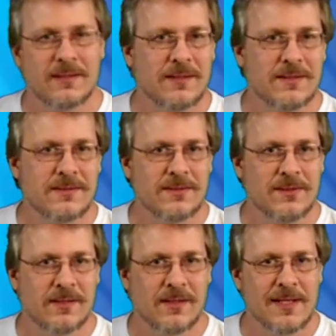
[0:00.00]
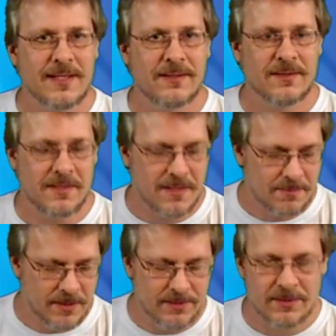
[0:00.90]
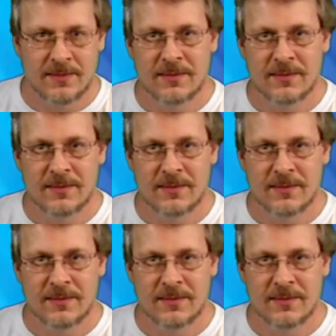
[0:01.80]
let us know you like it in the comments.